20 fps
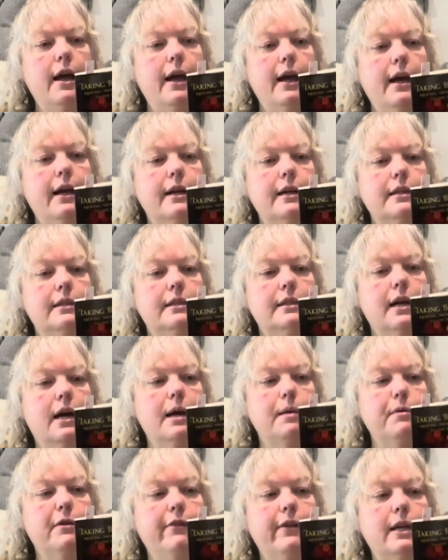and it's
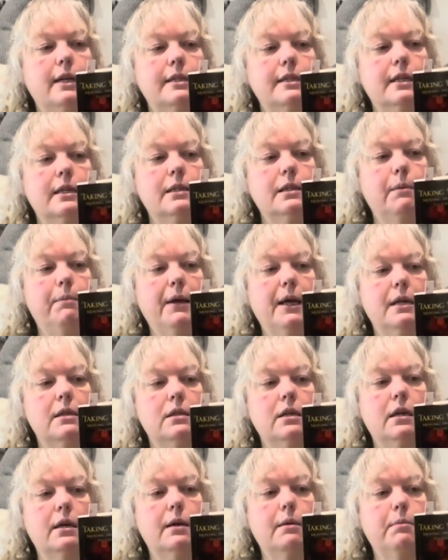time of
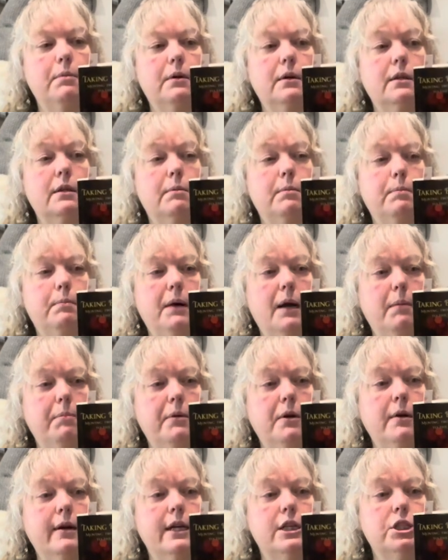anticipation and
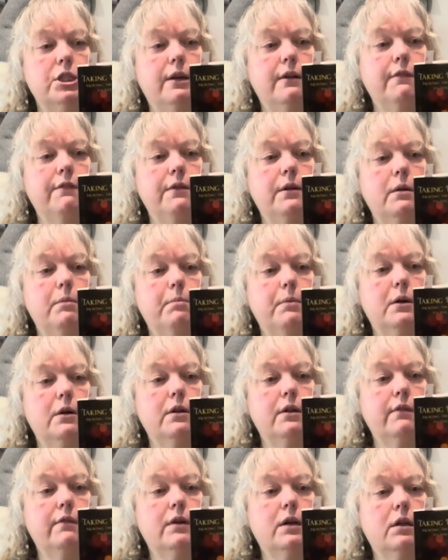preparation for the
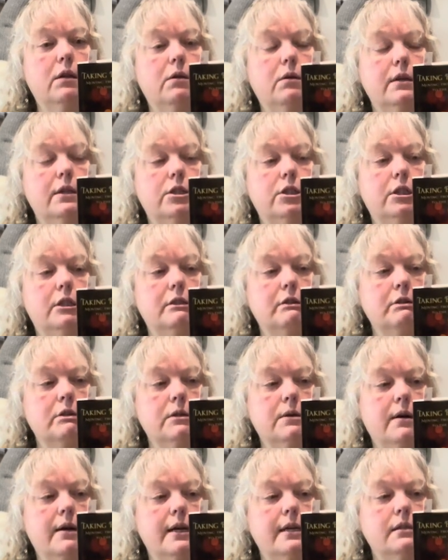birth of our Lord Jesus
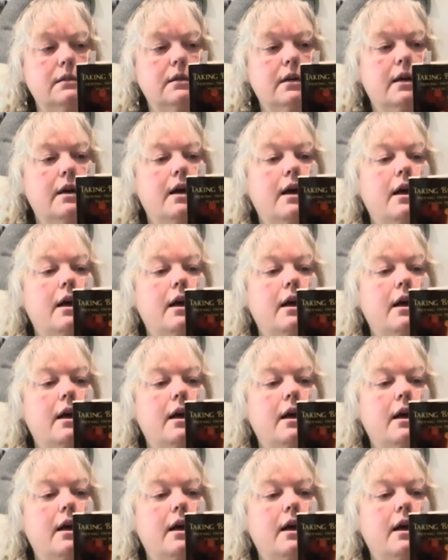Christ.